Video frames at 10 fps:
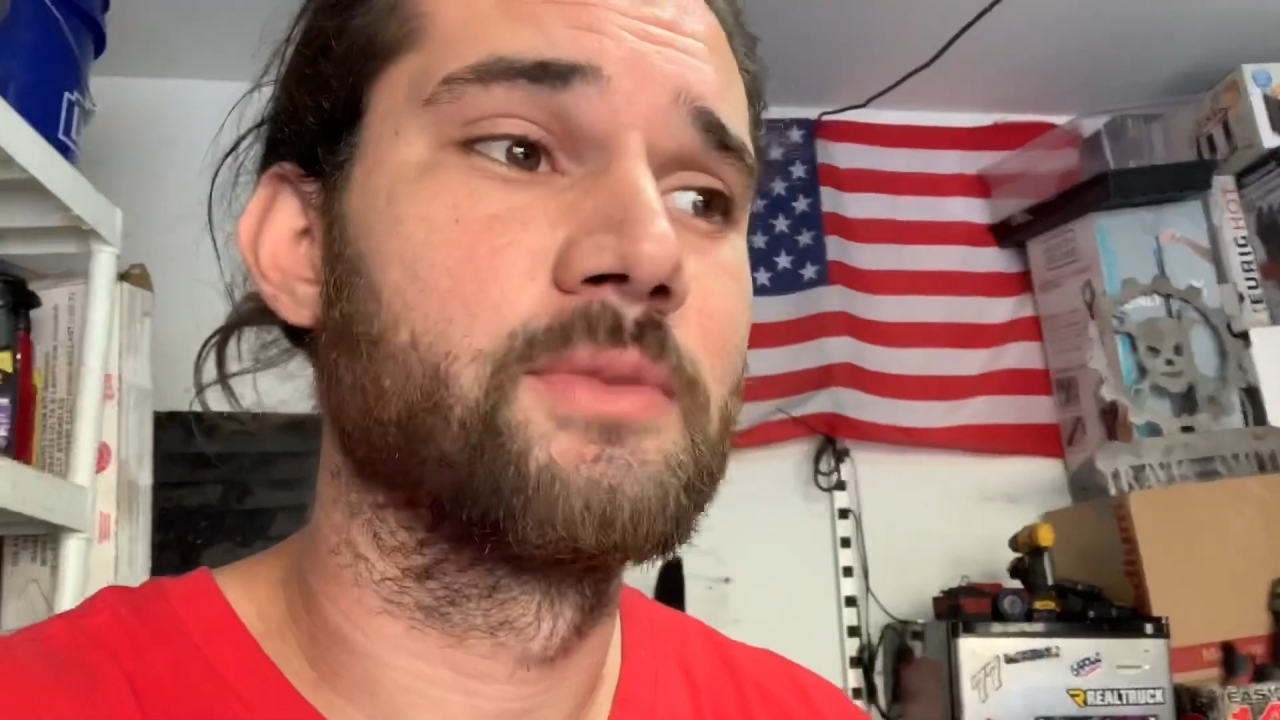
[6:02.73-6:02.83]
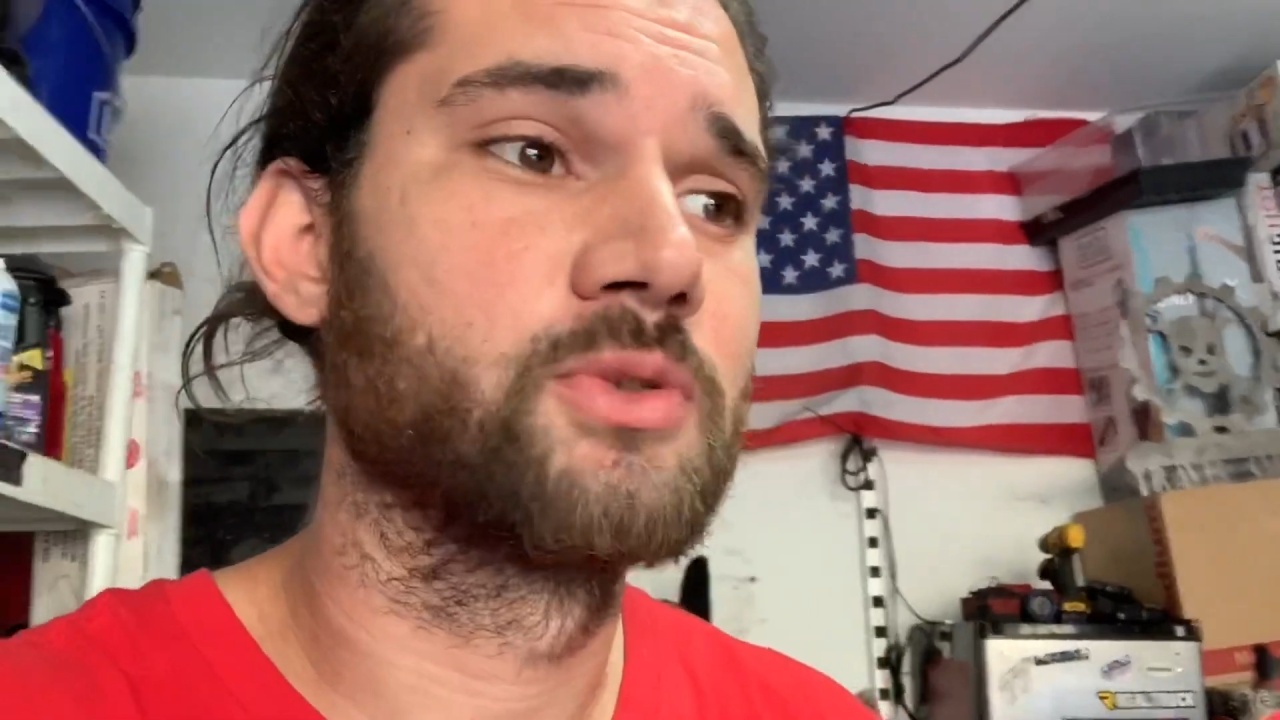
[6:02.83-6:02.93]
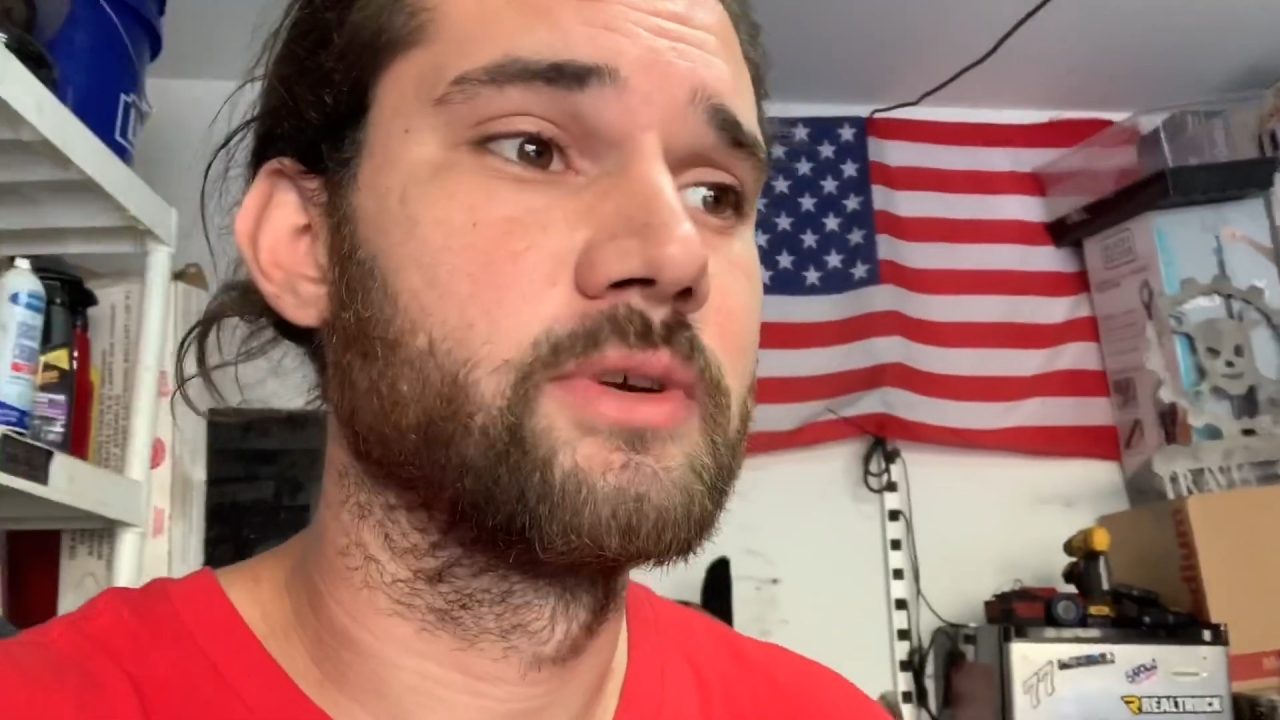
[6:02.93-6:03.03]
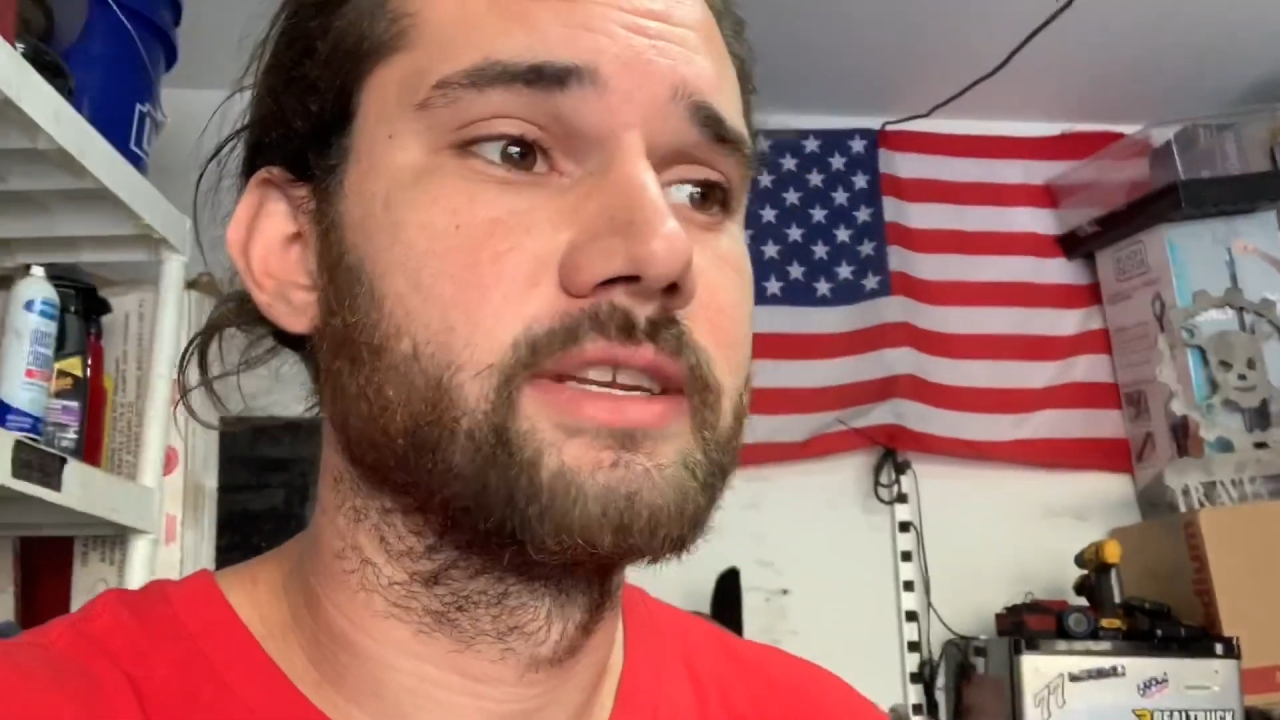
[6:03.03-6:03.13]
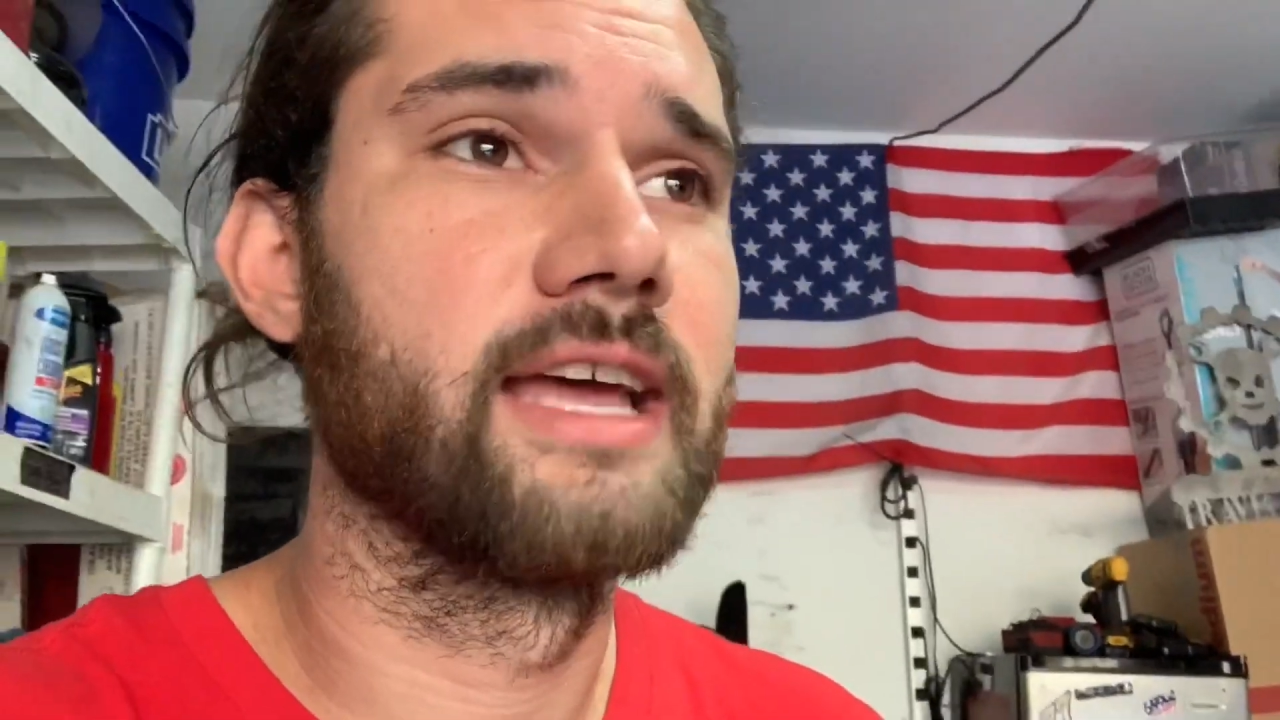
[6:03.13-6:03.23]

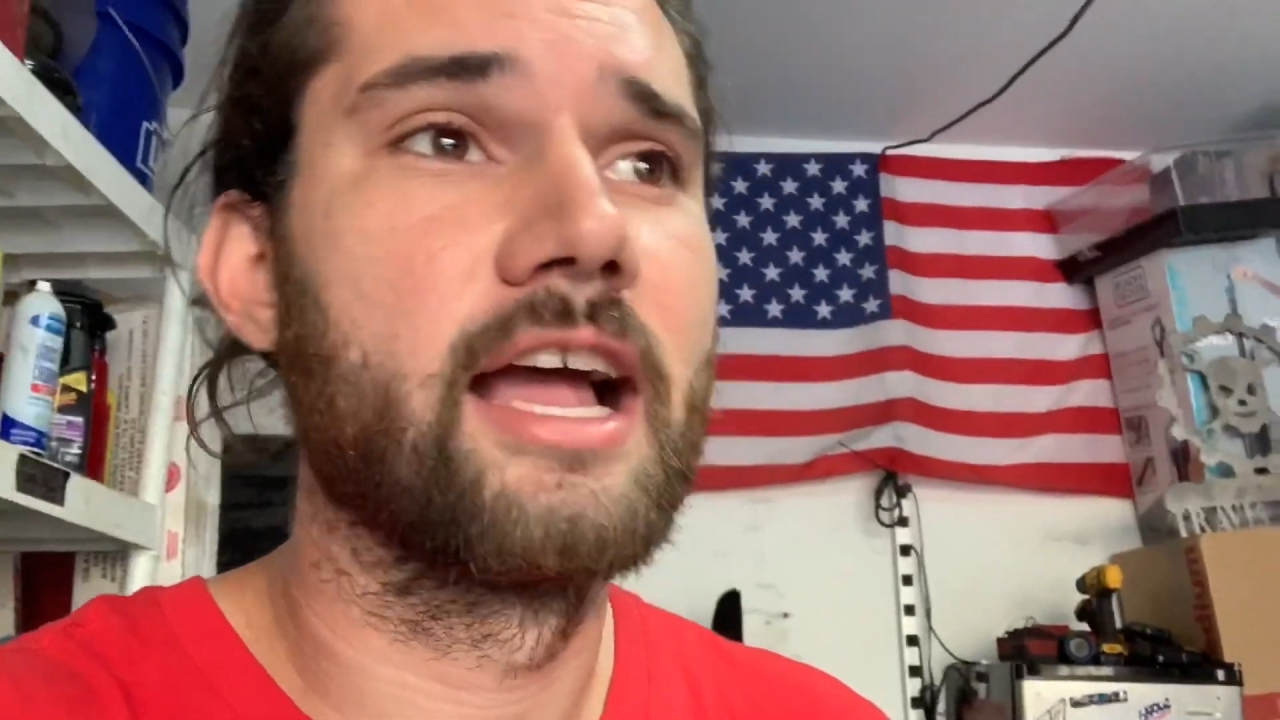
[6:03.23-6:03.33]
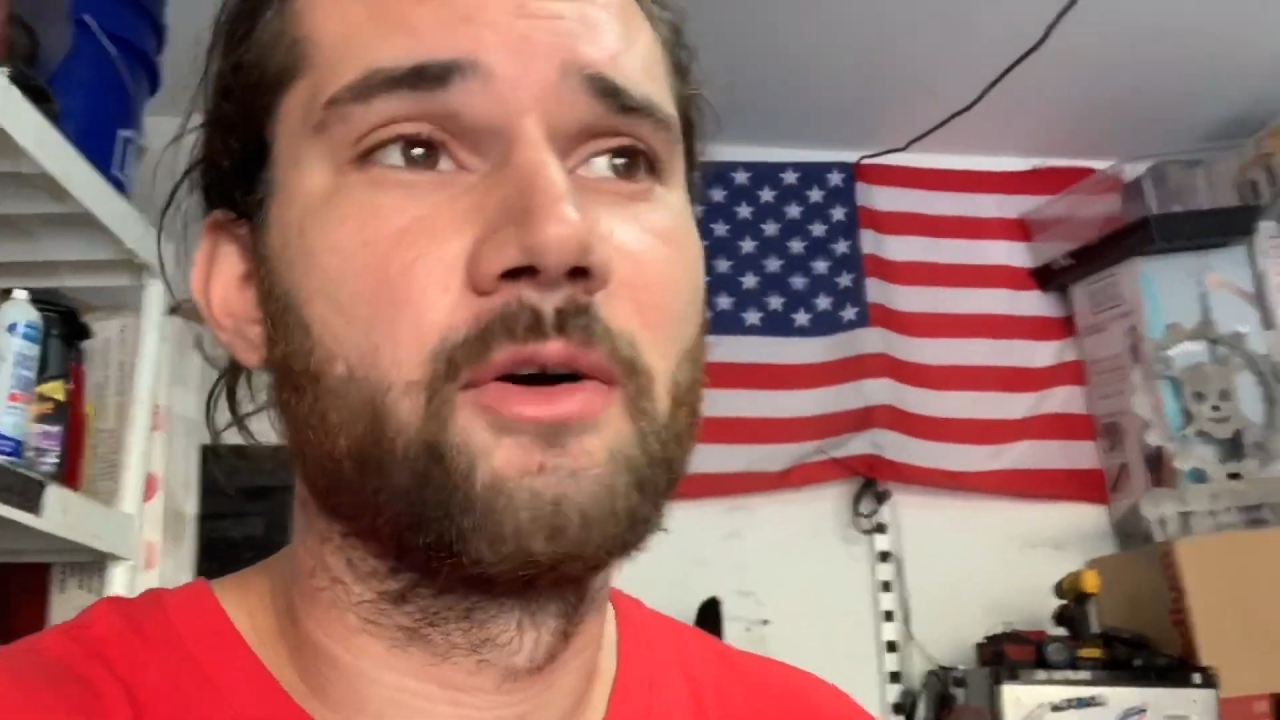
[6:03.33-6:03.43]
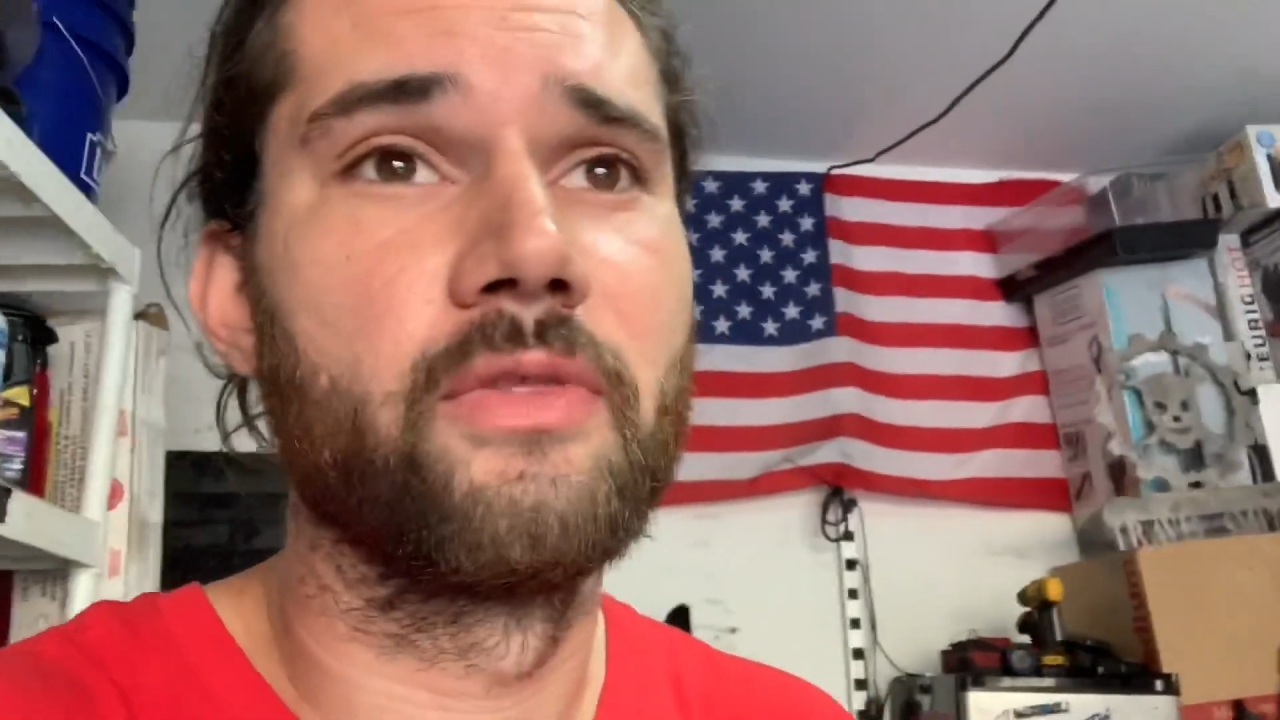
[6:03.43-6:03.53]
between now